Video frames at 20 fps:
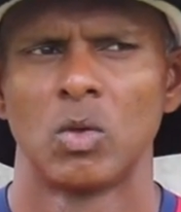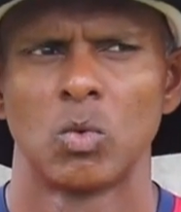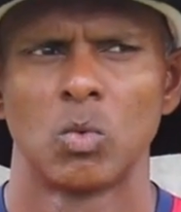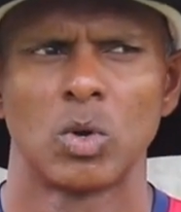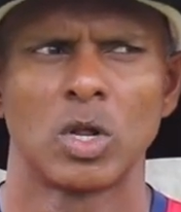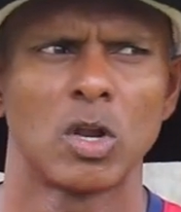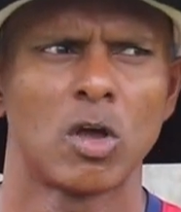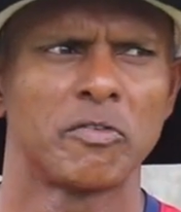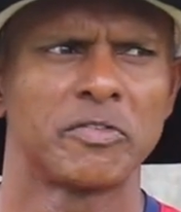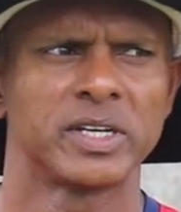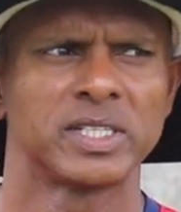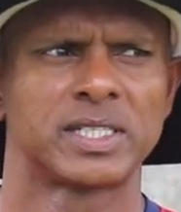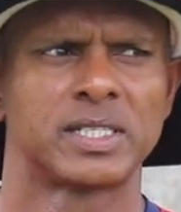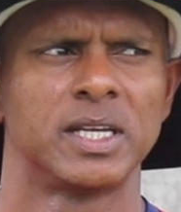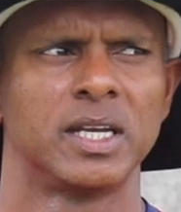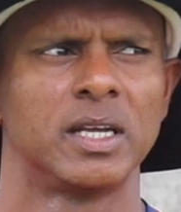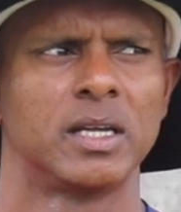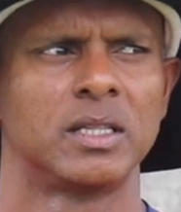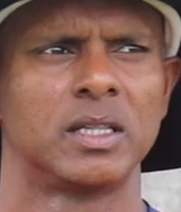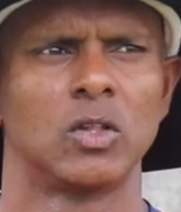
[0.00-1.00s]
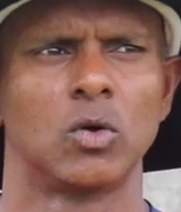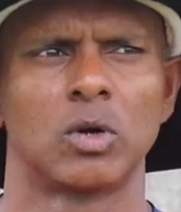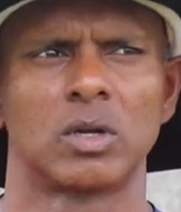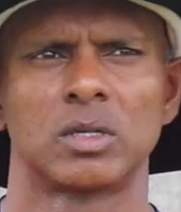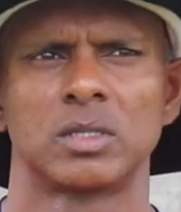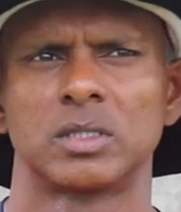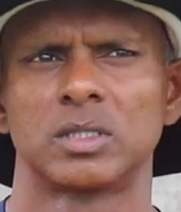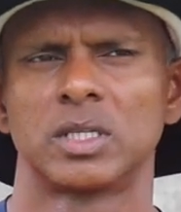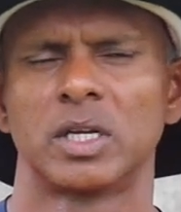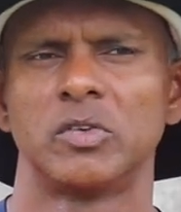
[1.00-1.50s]
Well, obviously, look,
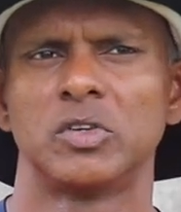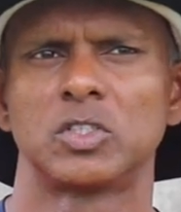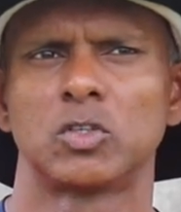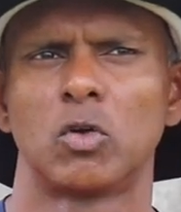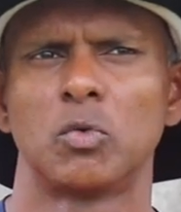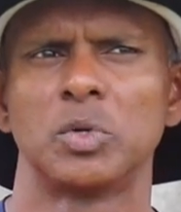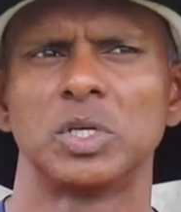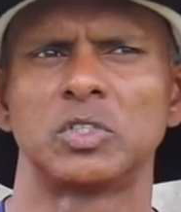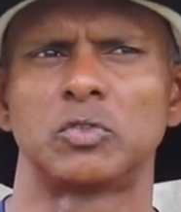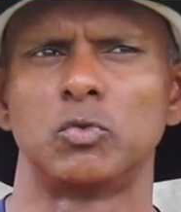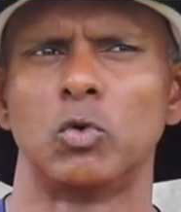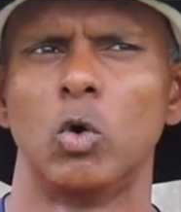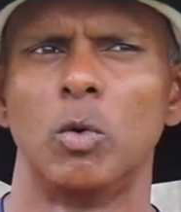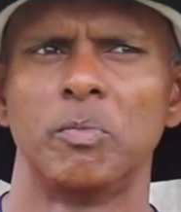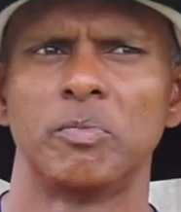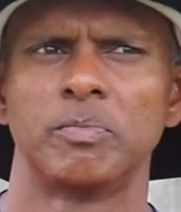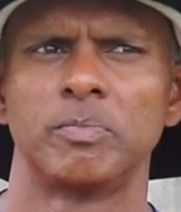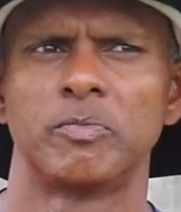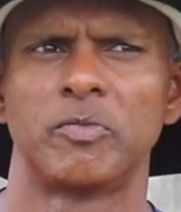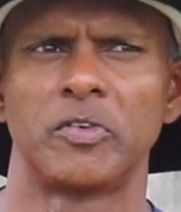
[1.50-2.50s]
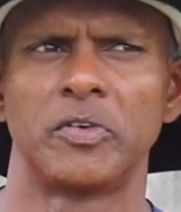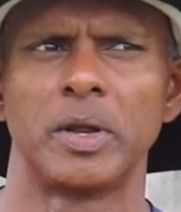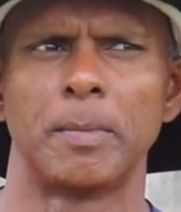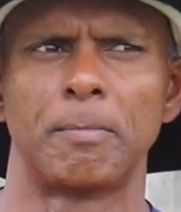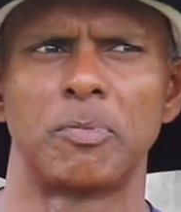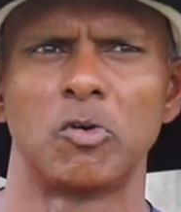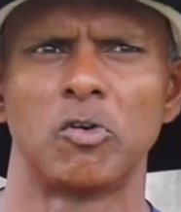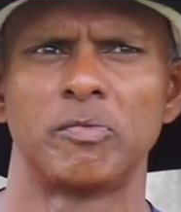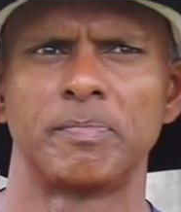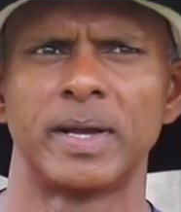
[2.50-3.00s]
there is always room for
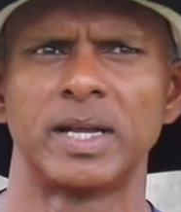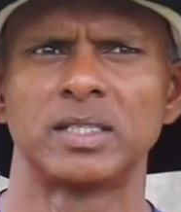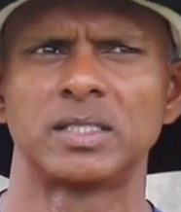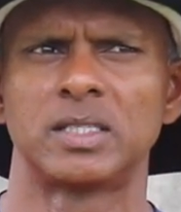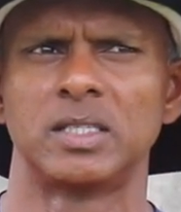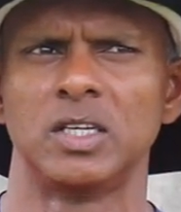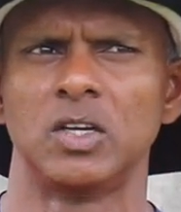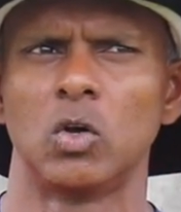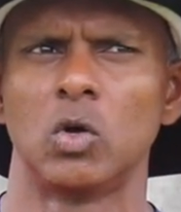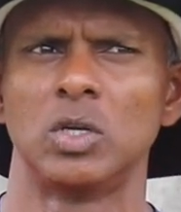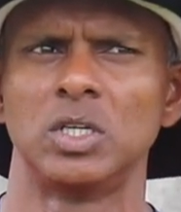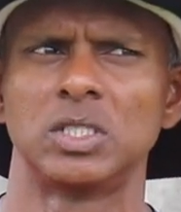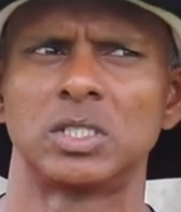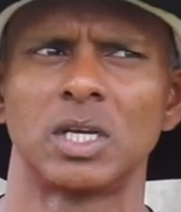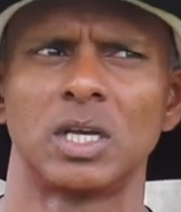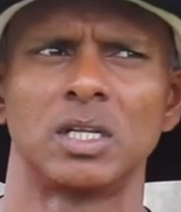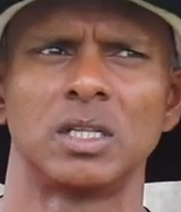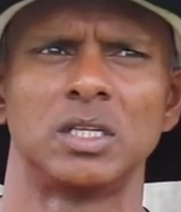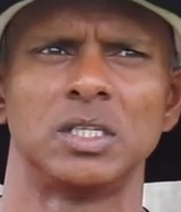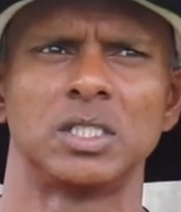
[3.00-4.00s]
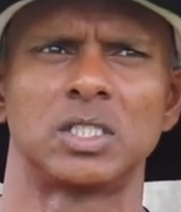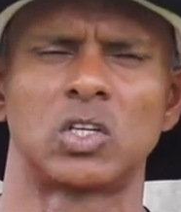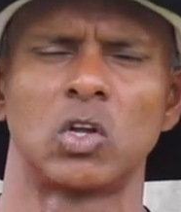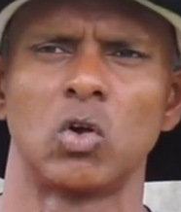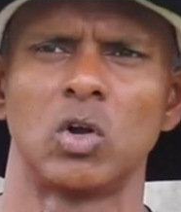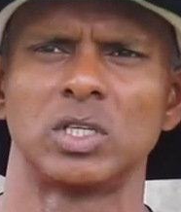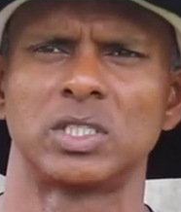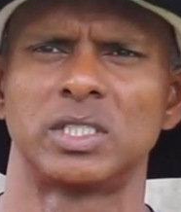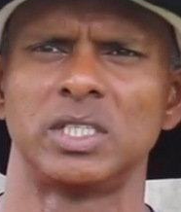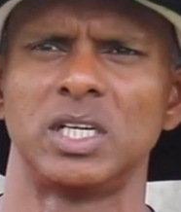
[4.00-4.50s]
improvement. The only thing these
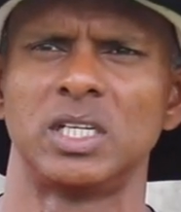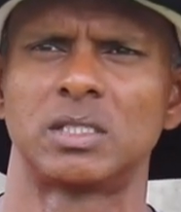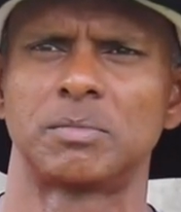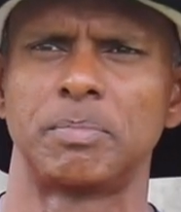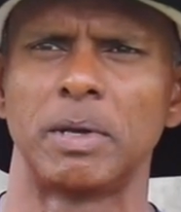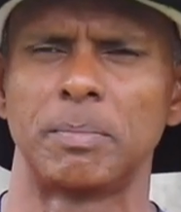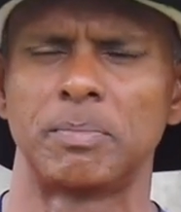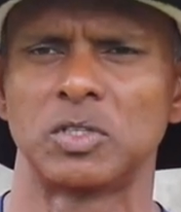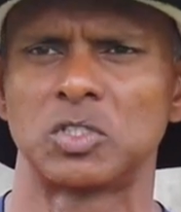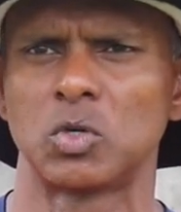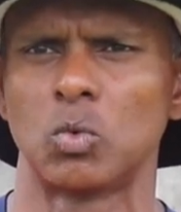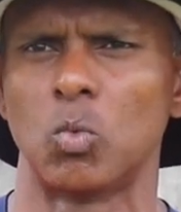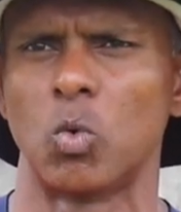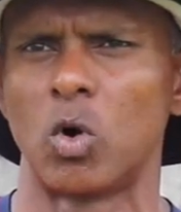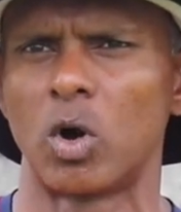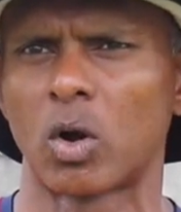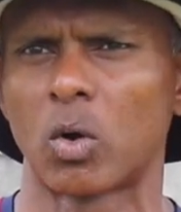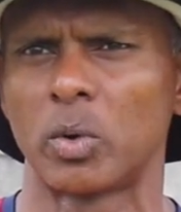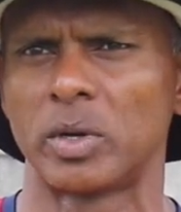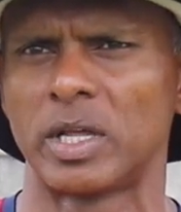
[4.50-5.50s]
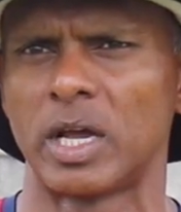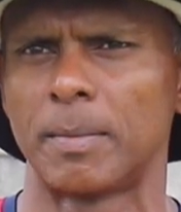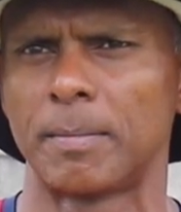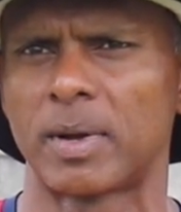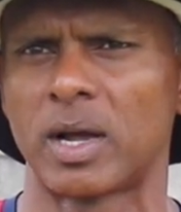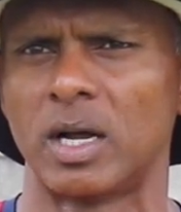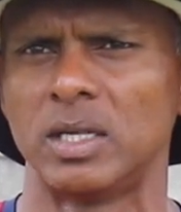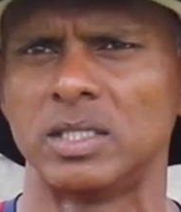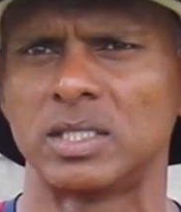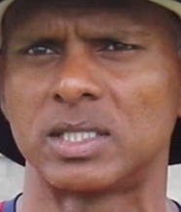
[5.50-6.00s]
girls need people to work with them
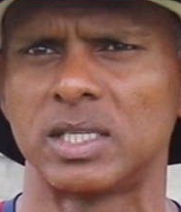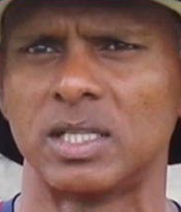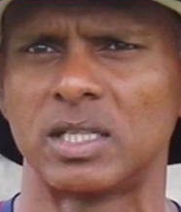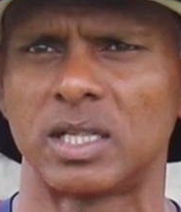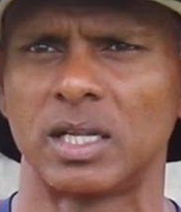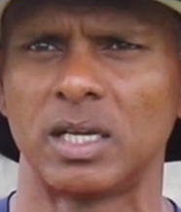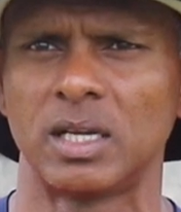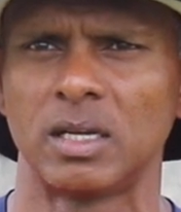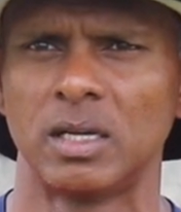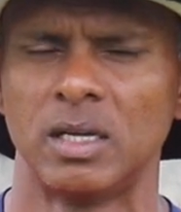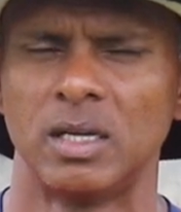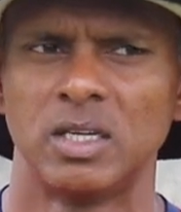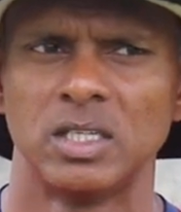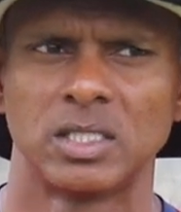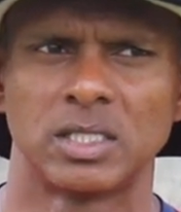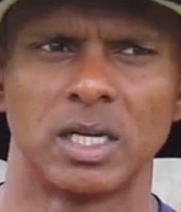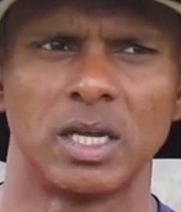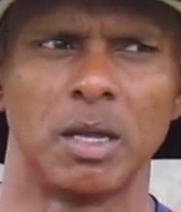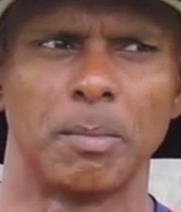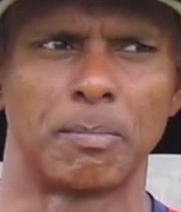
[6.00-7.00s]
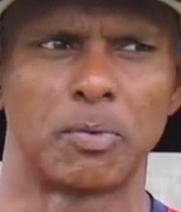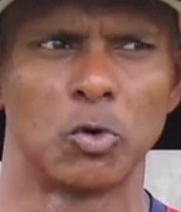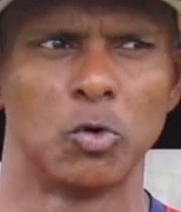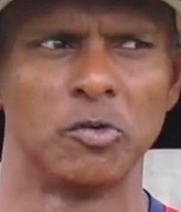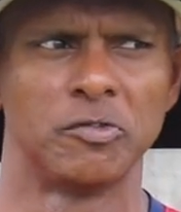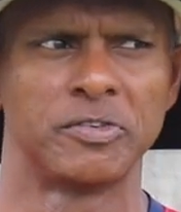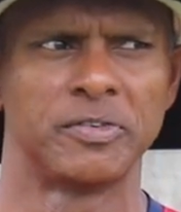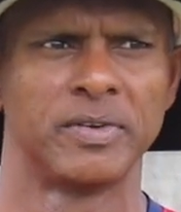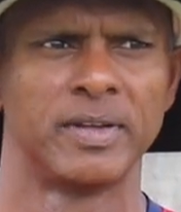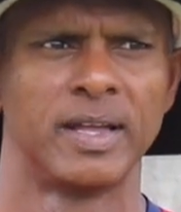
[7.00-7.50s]
constantly to
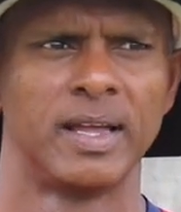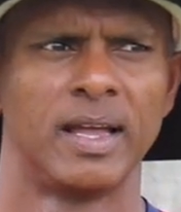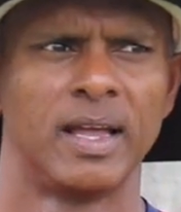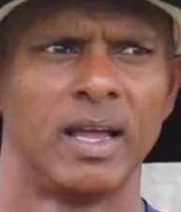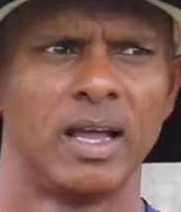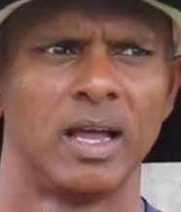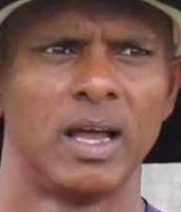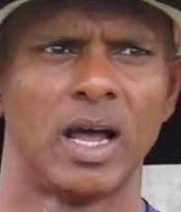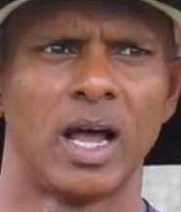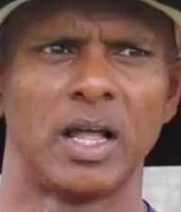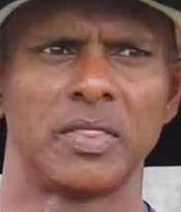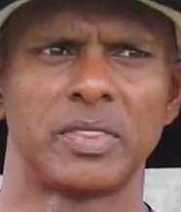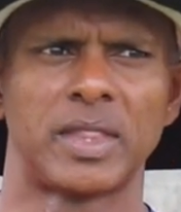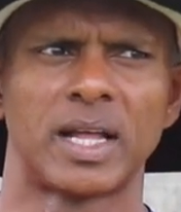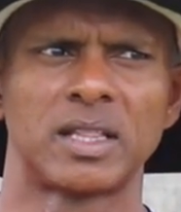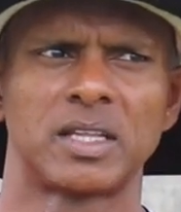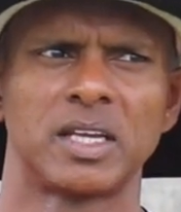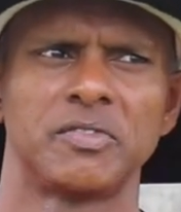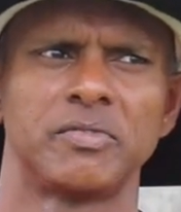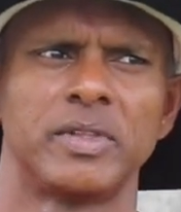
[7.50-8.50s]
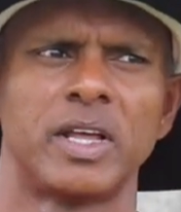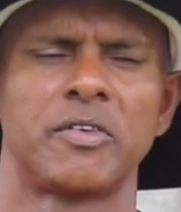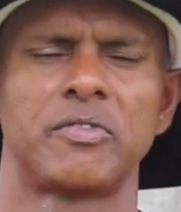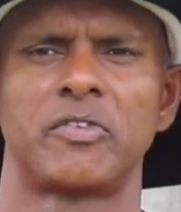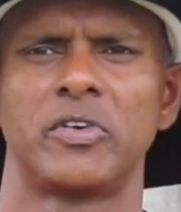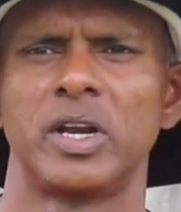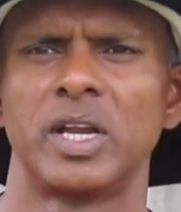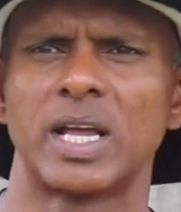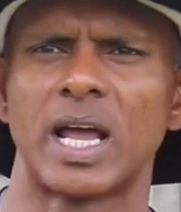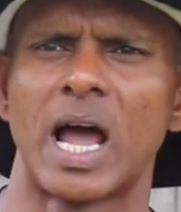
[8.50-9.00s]
improve, and that didn't
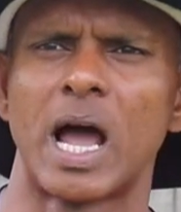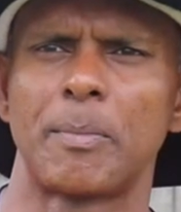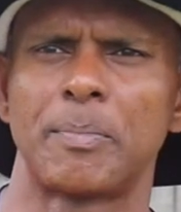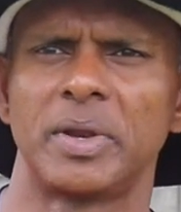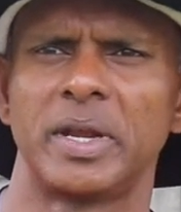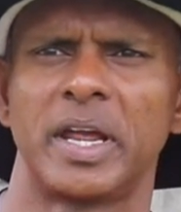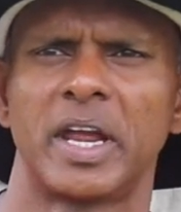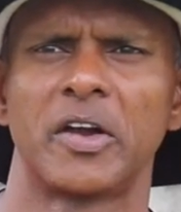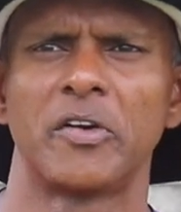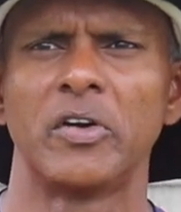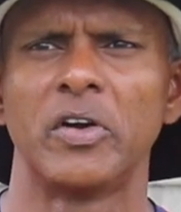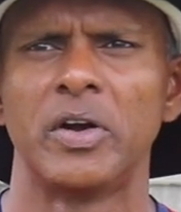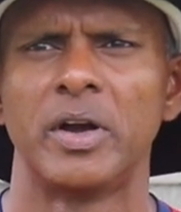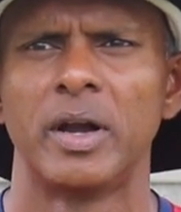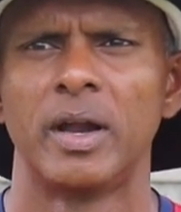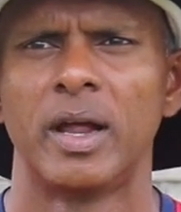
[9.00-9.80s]
never really happen here.